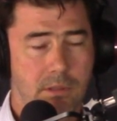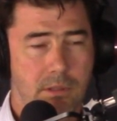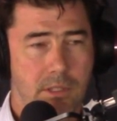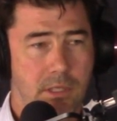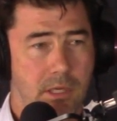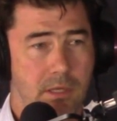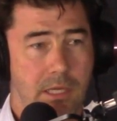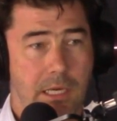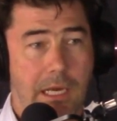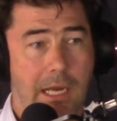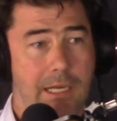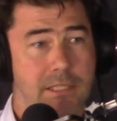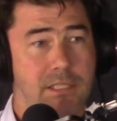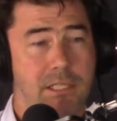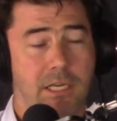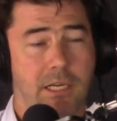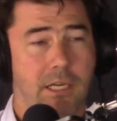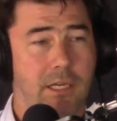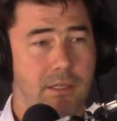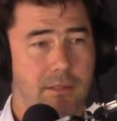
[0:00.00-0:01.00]
you know, the
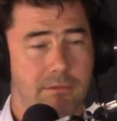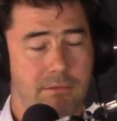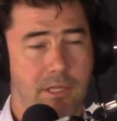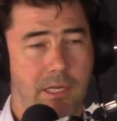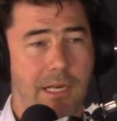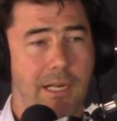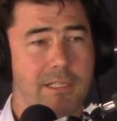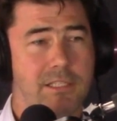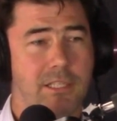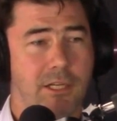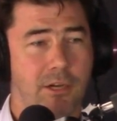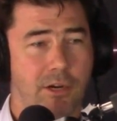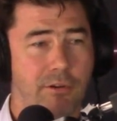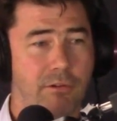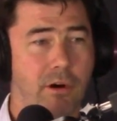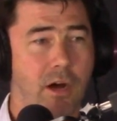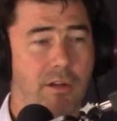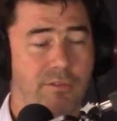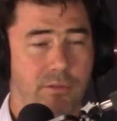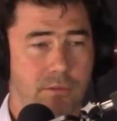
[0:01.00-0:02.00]
classic the classic kind of
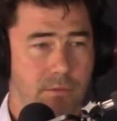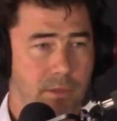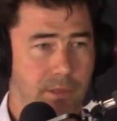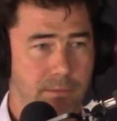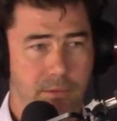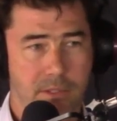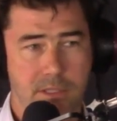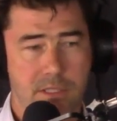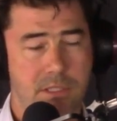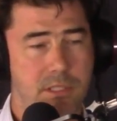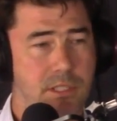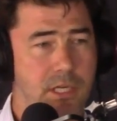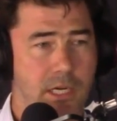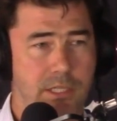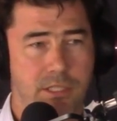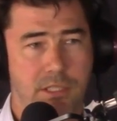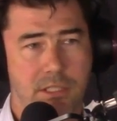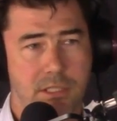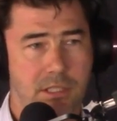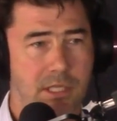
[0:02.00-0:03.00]
rivalry was
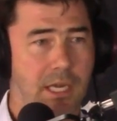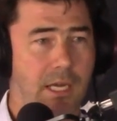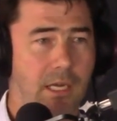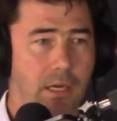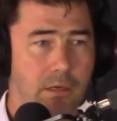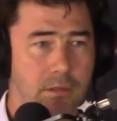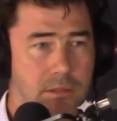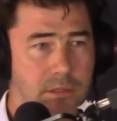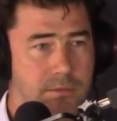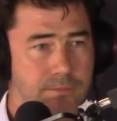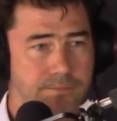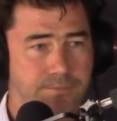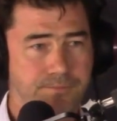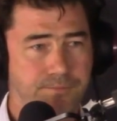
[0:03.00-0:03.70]
Cheshire's Kingos.